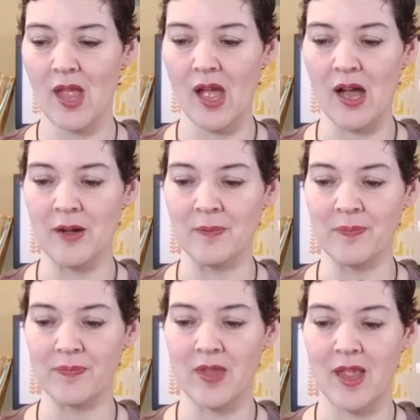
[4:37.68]

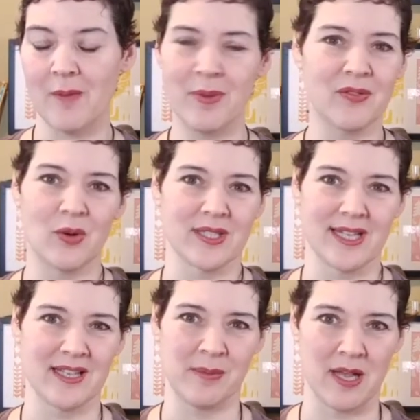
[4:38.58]
But of course
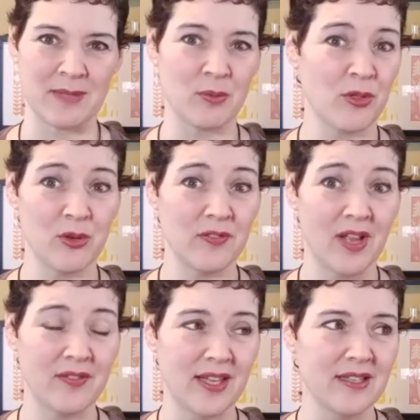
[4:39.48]
that's not possible with
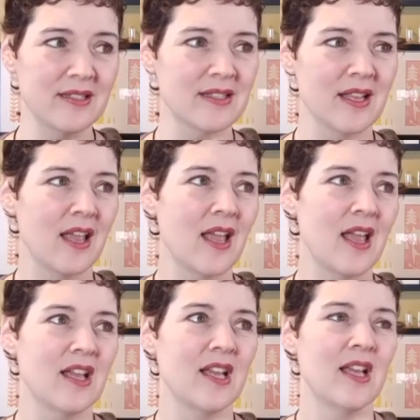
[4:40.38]
35 kids.
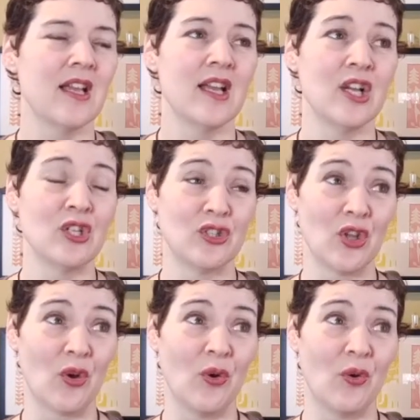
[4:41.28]

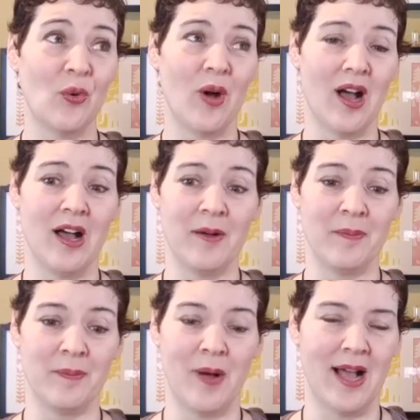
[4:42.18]
So
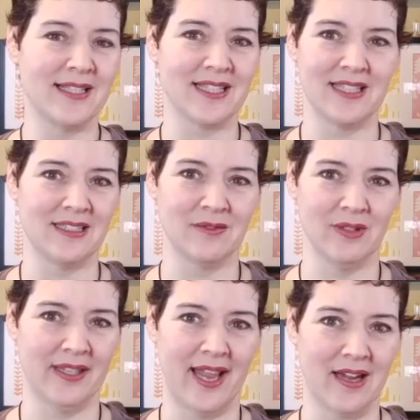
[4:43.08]
Isaac didn't
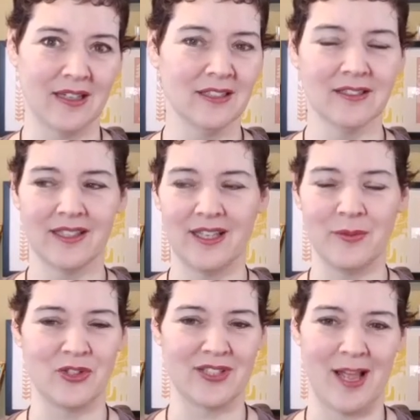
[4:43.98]
really care. He
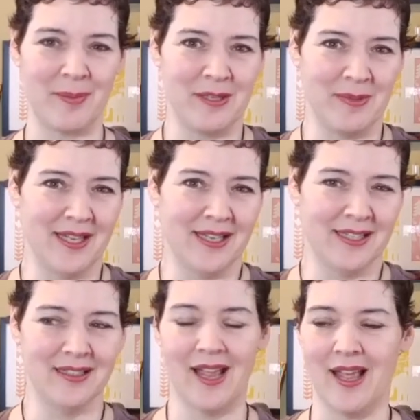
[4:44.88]
was just happy to be in
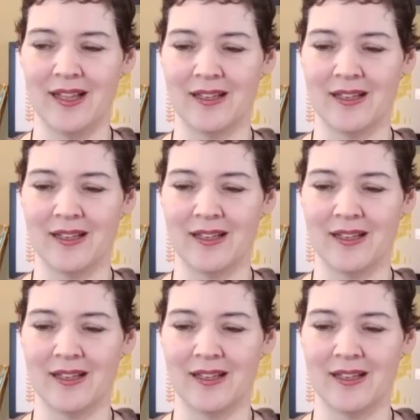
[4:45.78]
it.